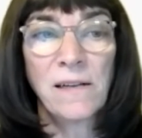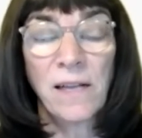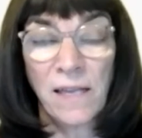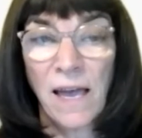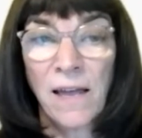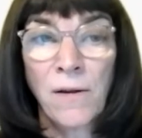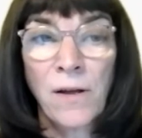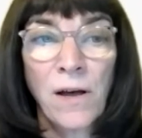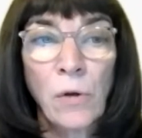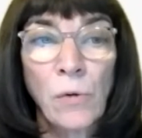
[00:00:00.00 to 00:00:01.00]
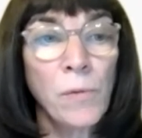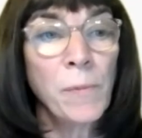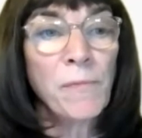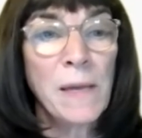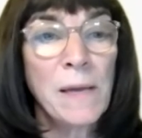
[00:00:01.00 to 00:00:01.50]
again, a group
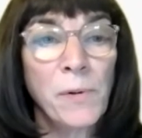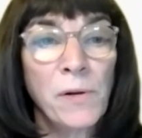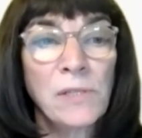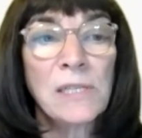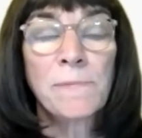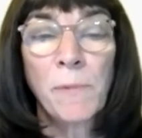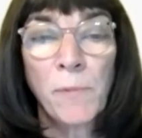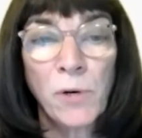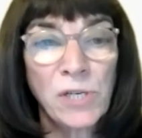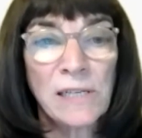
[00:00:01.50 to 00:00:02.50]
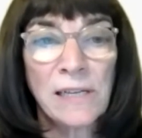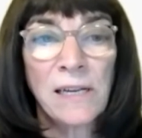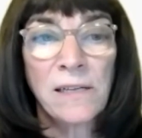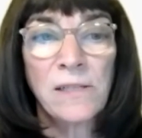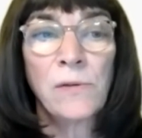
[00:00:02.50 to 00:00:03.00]
of people
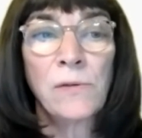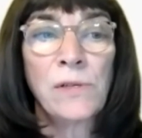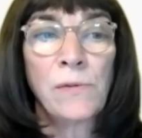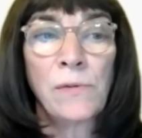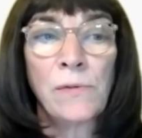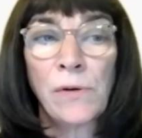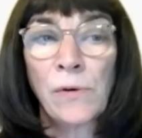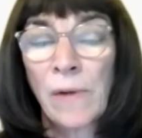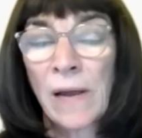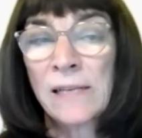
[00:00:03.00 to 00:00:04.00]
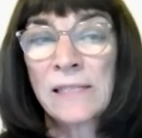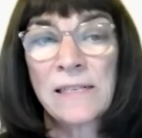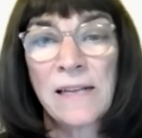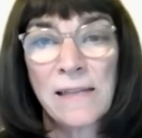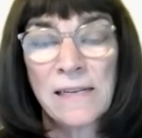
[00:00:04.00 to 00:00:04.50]
disproportionately due to their race
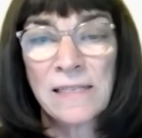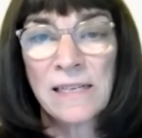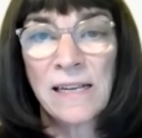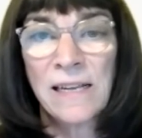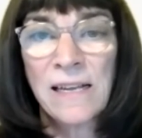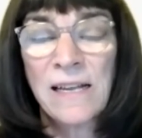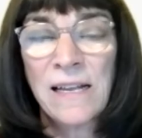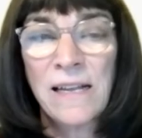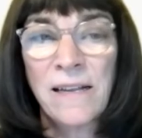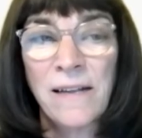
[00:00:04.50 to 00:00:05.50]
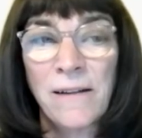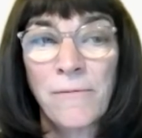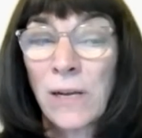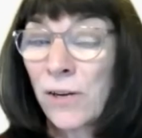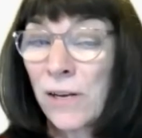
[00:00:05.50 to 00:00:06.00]
and ethnicity.
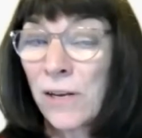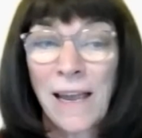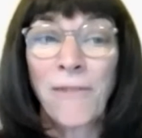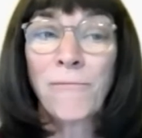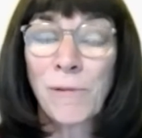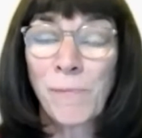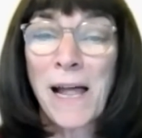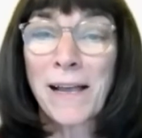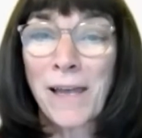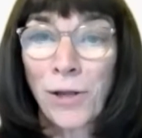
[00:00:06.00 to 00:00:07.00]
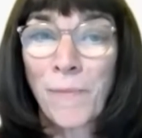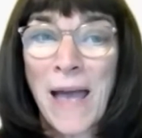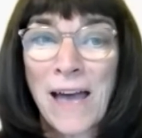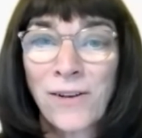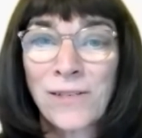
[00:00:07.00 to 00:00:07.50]
We're here today with Black Health
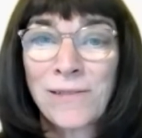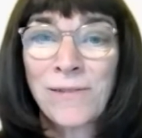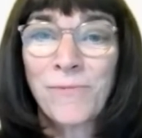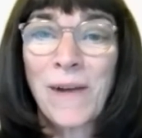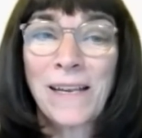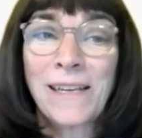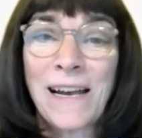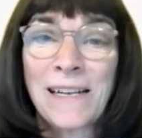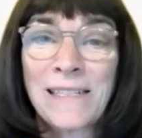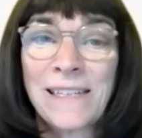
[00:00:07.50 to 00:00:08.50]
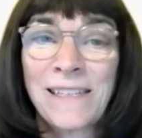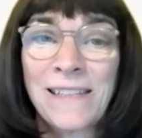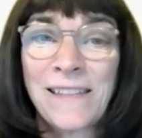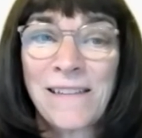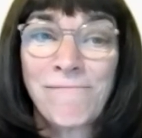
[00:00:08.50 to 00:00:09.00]
Matters, recognizing
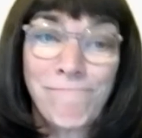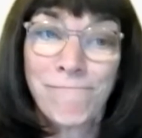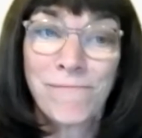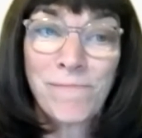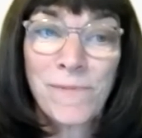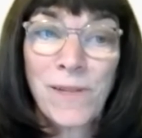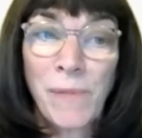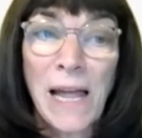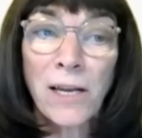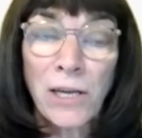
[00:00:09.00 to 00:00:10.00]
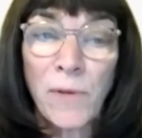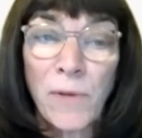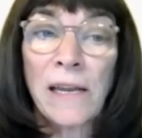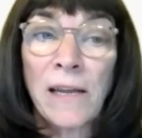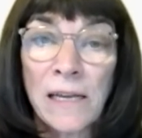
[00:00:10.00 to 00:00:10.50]
that the Black
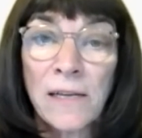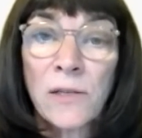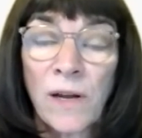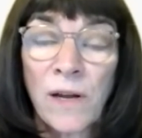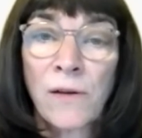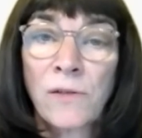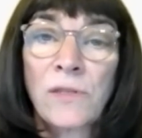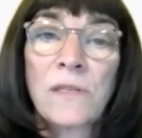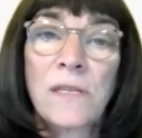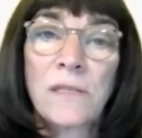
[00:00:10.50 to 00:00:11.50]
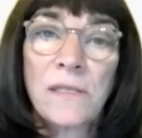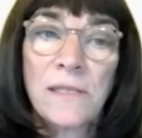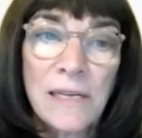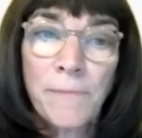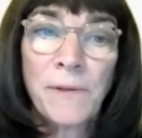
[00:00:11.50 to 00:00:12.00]
community is one of those just
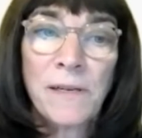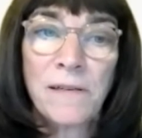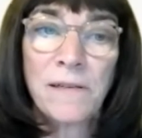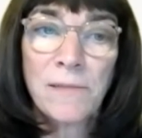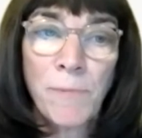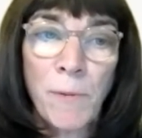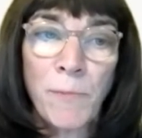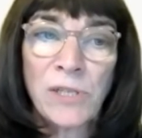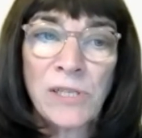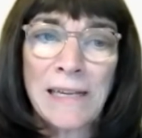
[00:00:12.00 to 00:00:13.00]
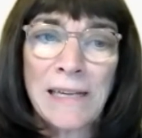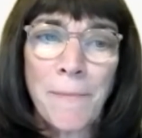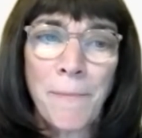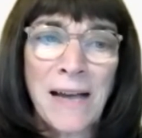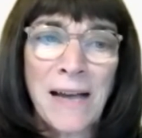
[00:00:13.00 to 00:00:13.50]
deeply, disproportionately
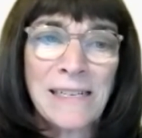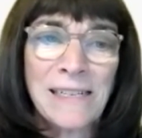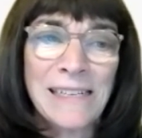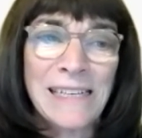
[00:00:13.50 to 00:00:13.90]
impacted.